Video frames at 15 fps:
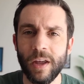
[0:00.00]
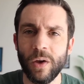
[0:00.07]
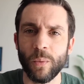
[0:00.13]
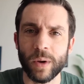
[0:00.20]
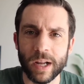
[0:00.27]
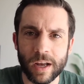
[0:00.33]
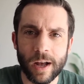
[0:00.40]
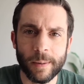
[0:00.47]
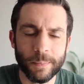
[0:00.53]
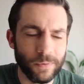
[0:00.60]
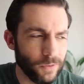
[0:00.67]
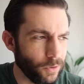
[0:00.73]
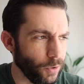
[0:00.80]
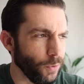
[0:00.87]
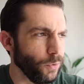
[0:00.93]
When it comes
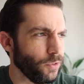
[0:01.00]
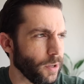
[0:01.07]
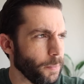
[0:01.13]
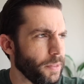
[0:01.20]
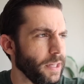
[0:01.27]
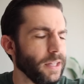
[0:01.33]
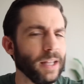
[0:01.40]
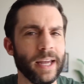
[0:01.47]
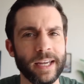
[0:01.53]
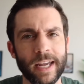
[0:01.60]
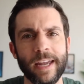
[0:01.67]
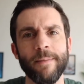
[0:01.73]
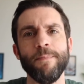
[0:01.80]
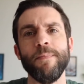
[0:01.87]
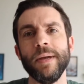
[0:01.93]
to something like
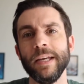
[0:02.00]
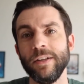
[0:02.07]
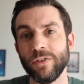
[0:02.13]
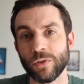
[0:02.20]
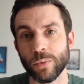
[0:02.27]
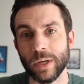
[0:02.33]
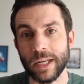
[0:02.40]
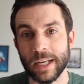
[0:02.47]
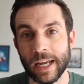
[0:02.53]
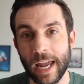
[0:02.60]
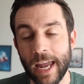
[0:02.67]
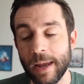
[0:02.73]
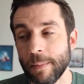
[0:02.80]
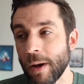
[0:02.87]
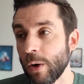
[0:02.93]
a big screen
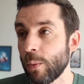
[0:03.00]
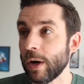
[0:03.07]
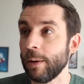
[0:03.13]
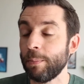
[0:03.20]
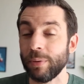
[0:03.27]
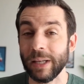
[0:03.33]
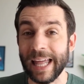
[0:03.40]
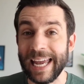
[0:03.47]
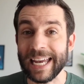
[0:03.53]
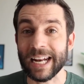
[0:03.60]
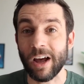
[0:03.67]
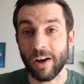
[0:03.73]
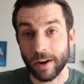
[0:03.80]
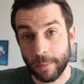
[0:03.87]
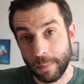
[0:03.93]
game, I want to play it
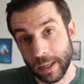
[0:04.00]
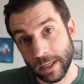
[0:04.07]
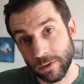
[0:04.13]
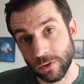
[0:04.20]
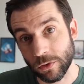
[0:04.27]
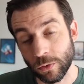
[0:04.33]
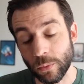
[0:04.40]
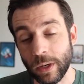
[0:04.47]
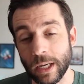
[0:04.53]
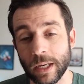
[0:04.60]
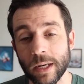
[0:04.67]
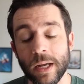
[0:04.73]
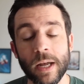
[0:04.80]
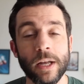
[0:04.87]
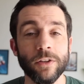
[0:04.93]
on a big screen.